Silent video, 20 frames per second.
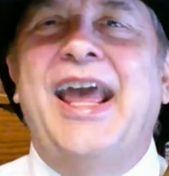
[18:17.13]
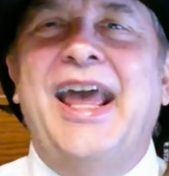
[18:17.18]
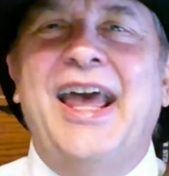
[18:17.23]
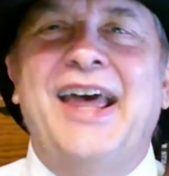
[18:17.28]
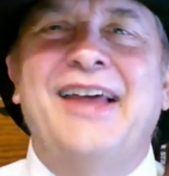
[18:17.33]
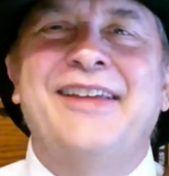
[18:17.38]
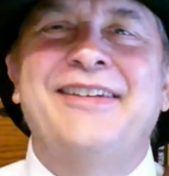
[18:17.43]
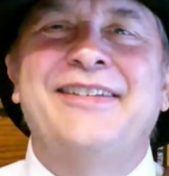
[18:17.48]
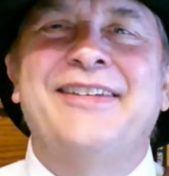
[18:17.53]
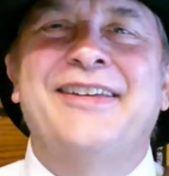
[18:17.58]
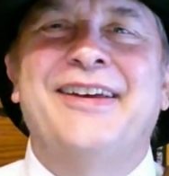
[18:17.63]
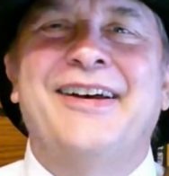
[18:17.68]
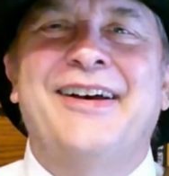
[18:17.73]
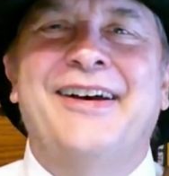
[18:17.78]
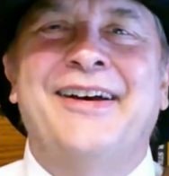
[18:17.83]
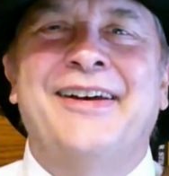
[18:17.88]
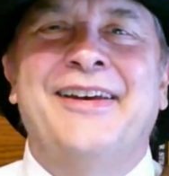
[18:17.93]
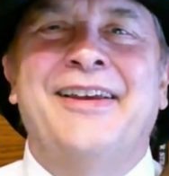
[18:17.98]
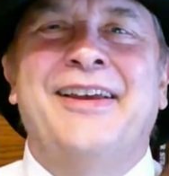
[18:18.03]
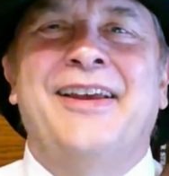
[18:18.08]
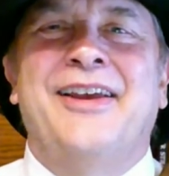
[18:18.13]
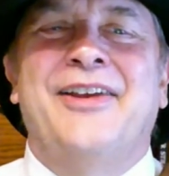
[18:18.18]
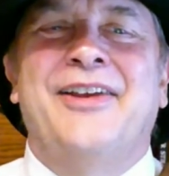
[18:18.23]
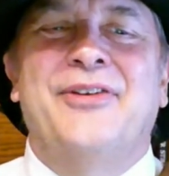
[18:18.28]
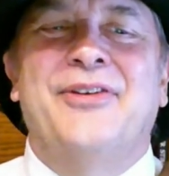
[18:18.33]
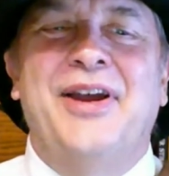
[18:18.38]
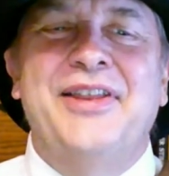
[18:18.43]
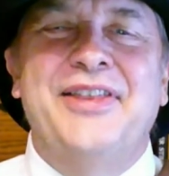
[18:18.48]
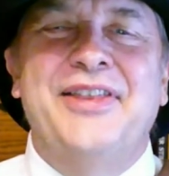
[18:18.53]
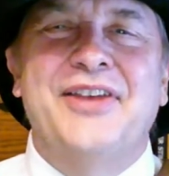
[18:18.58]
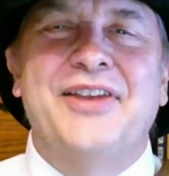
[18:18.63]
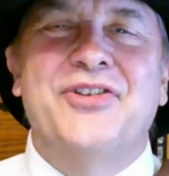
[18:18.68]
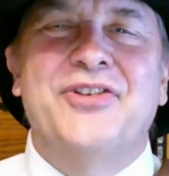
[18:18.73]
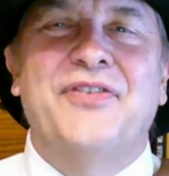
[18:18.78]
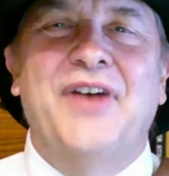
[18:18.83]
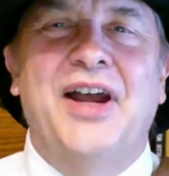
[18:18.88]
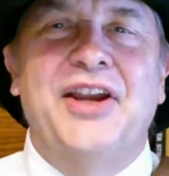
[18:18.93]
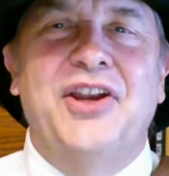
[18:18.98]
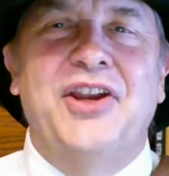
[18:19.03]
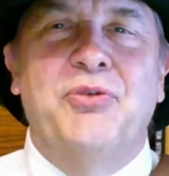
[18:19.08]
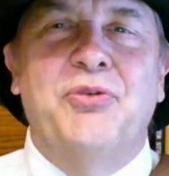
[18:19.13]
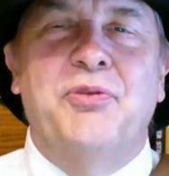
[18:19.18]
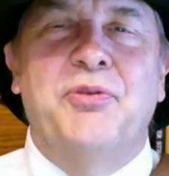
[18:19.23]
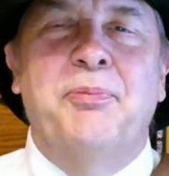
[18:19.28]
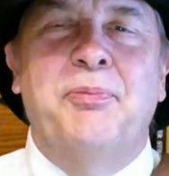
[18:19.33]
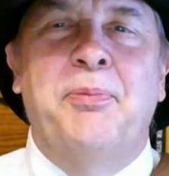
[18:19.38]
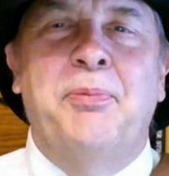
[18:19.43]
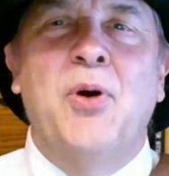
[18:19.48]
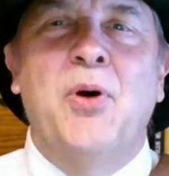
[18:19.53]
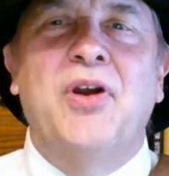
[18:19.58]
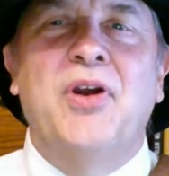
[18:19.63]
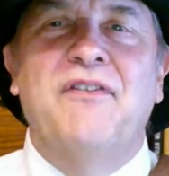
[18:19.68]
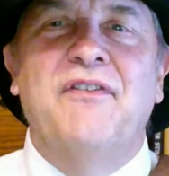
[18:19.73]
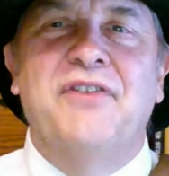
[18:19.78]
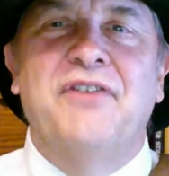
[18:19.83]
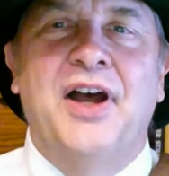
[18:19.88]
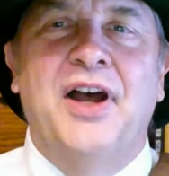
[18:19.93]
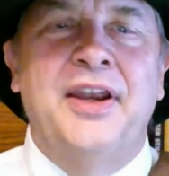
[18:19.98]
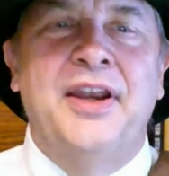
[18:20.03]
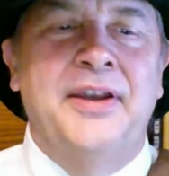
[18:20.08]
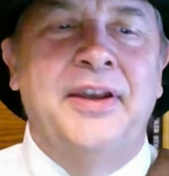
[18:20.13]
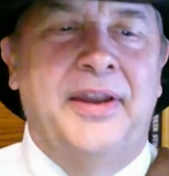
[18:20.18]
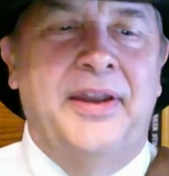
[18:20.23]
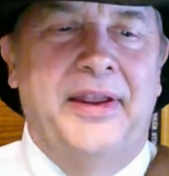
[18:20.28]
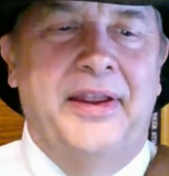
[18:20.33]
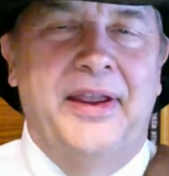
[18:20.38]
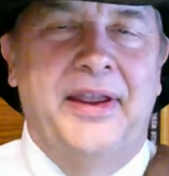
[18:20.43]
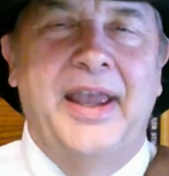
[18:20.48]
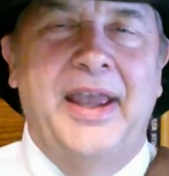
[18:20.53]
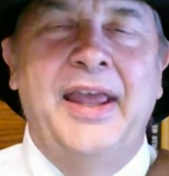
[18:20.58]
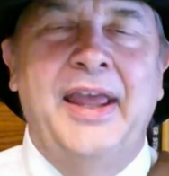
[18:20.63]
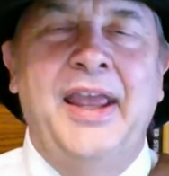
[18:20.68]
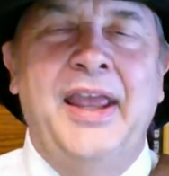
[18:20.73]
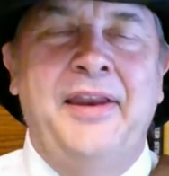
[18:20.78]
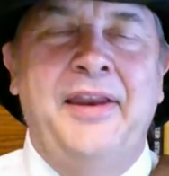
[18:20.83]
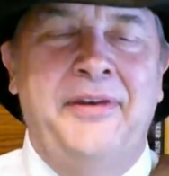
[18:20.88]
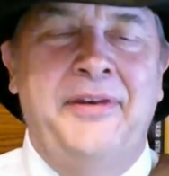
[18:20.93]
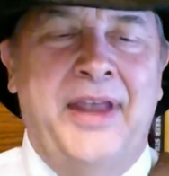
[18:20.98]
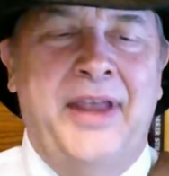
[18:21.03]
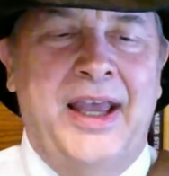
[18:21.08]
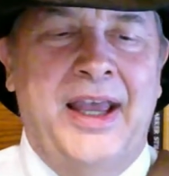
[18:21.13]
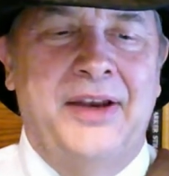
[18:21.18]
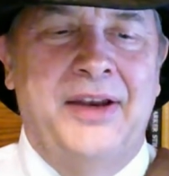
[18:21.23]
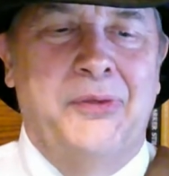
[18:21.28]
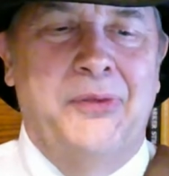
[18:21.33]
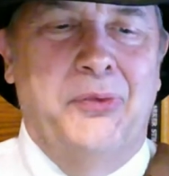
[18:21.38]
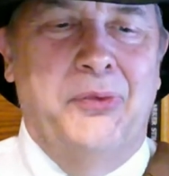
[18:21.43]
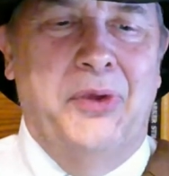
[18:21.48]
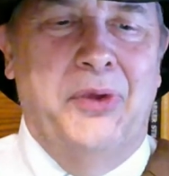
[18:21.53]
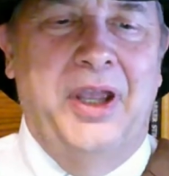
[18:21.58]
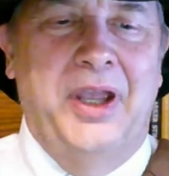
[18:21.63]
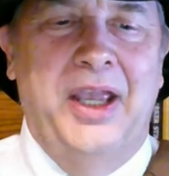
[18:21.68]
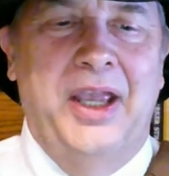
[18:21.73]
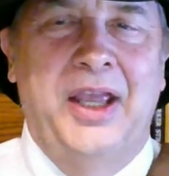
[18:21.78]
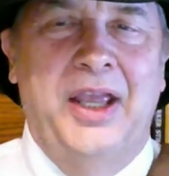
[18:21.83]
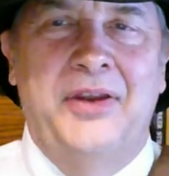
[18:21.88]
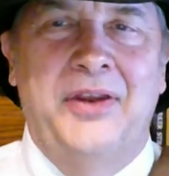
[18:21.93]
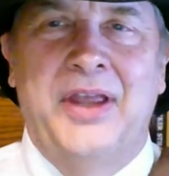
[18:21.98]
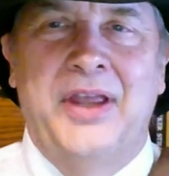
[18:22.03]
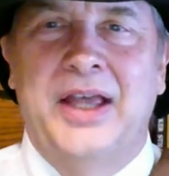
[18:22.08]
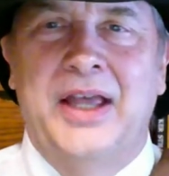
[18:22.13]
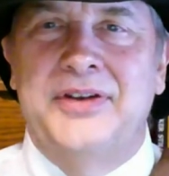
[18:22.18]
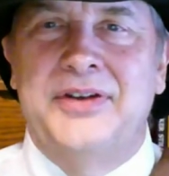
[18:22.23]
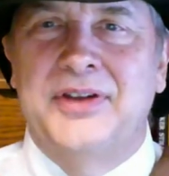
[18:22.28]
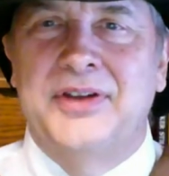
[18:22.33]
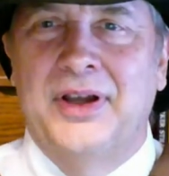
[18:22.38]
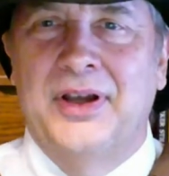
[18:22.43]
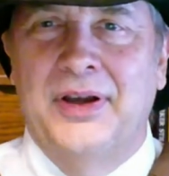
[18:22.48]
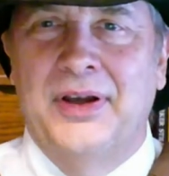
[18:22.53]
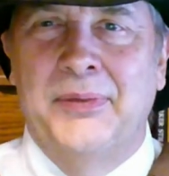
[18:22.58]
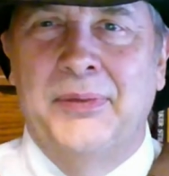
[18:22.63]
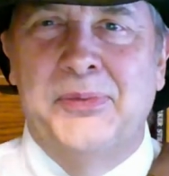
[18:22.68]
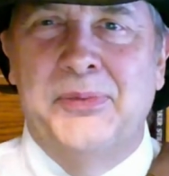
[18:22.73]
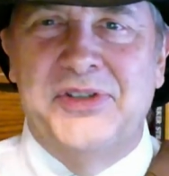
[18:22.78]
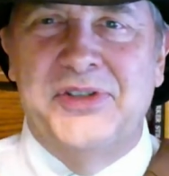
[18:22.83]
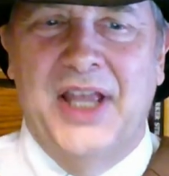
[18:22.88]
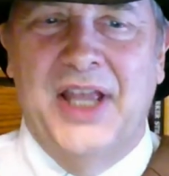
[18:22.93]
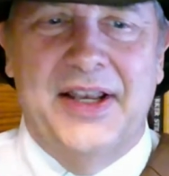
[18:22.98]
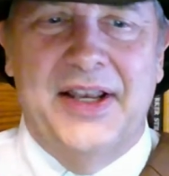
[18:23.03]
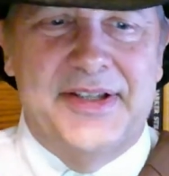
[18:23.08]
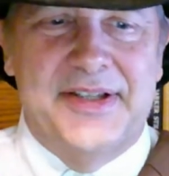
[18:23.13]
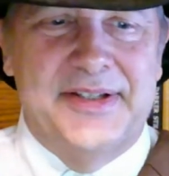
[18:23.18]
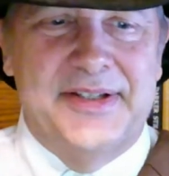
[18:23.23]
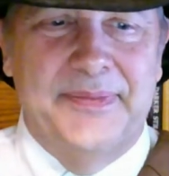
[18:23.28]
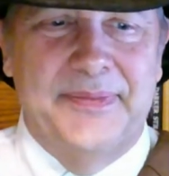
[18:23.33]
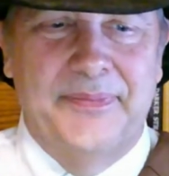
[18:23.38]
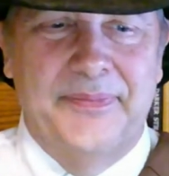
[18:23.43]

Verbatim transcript: And uh, so I think Cervantes was poking fun in that in that uh, sense.